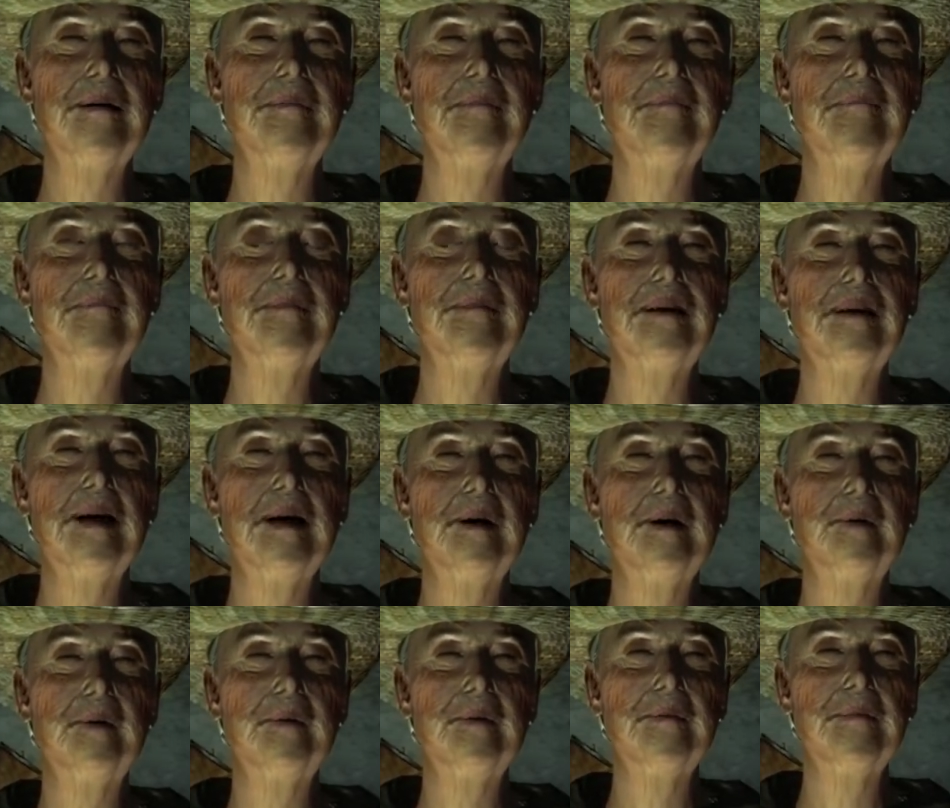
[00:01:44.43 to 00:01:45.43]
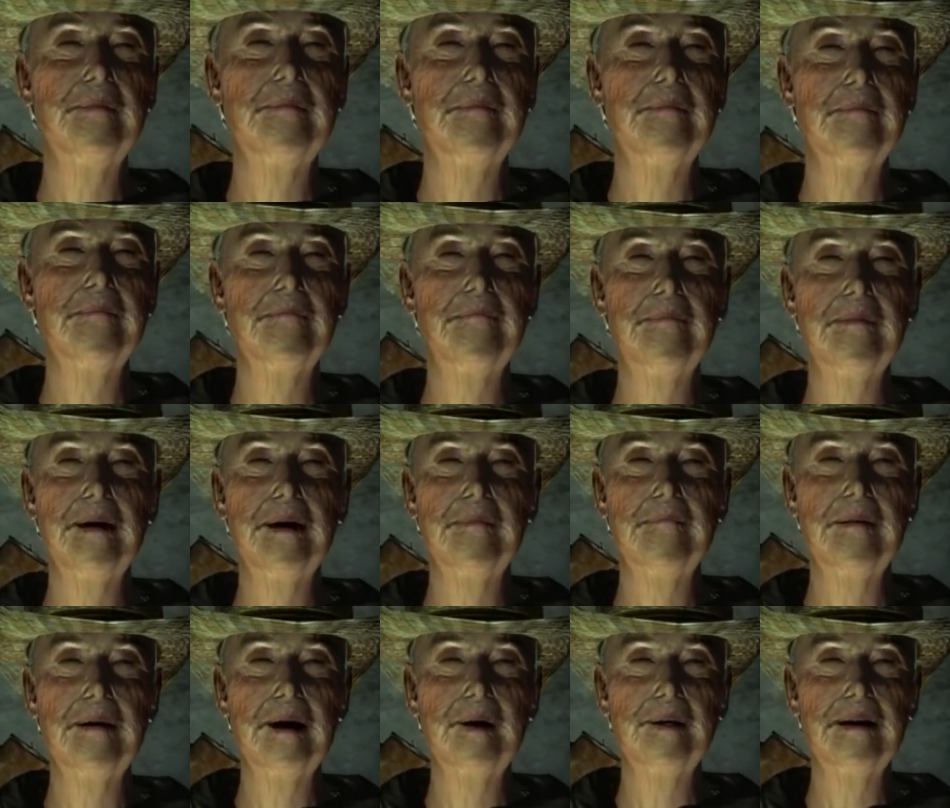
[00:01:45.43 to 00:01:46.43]
I'll be there.
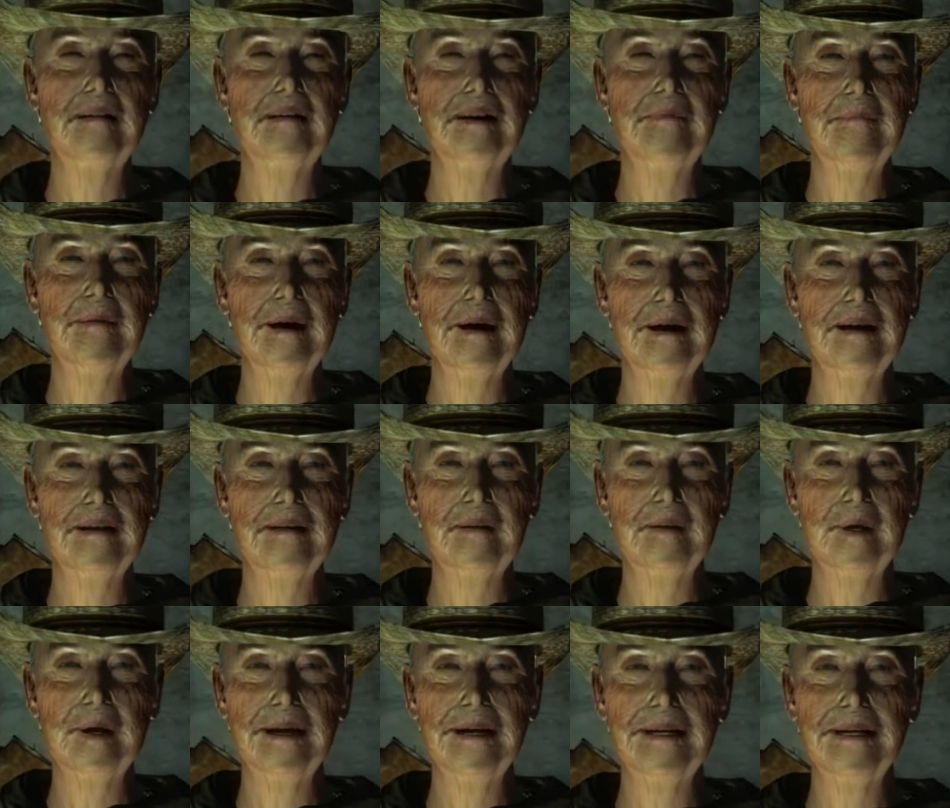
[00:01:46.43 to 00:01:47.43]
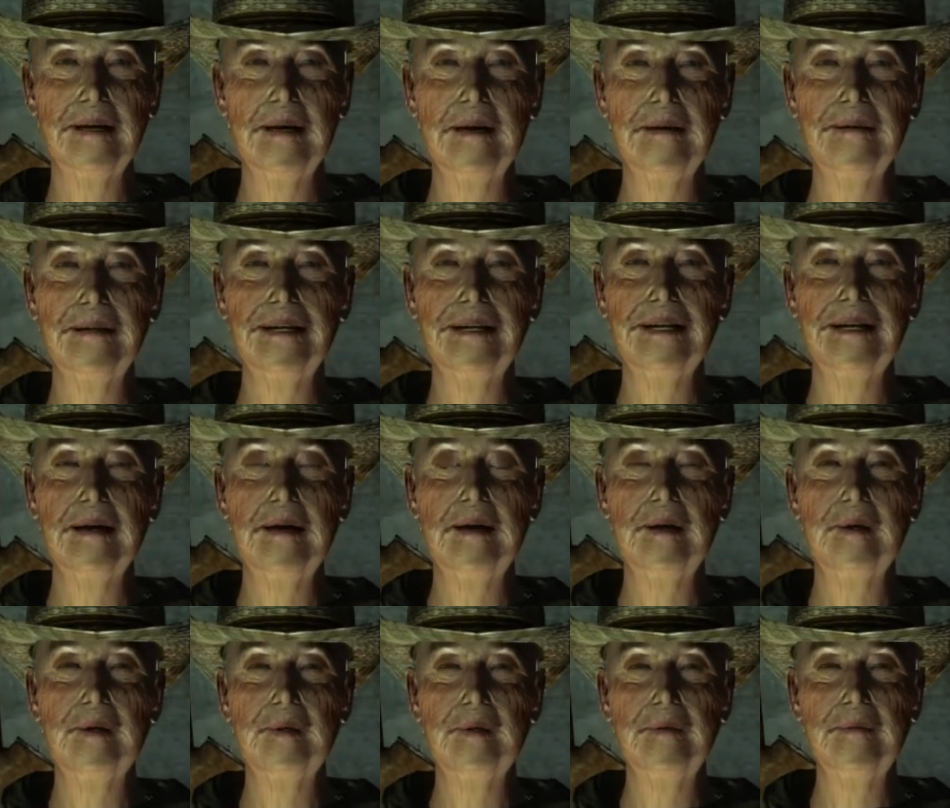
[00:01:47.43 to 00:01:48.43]
My part of the passphrase is
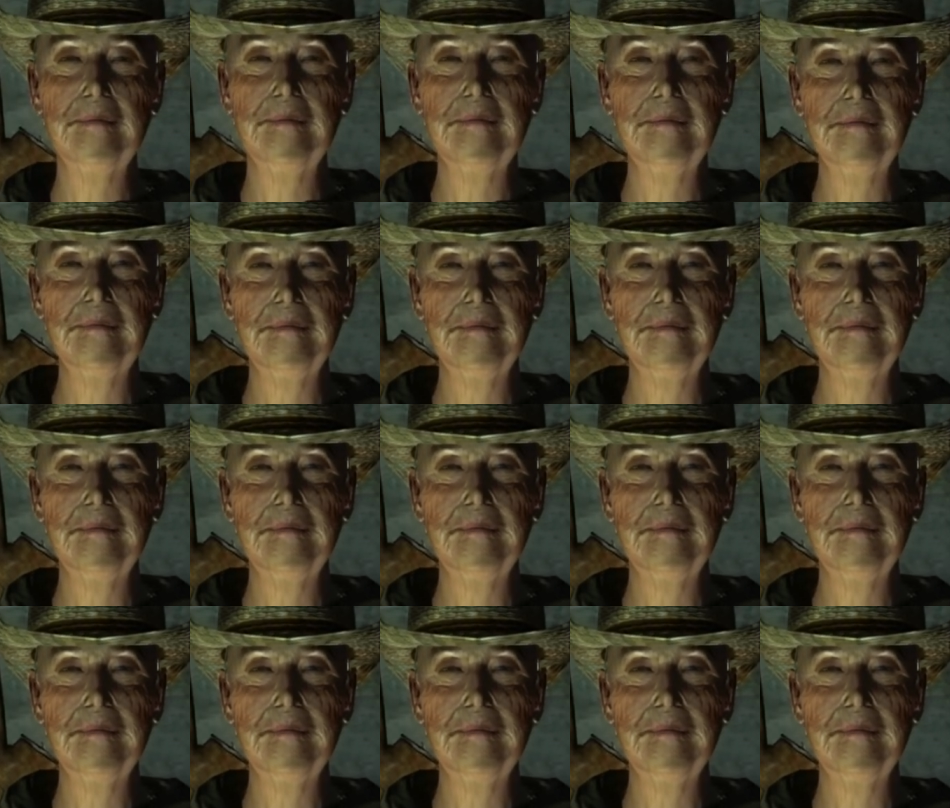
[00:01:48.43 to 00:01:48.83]
dear.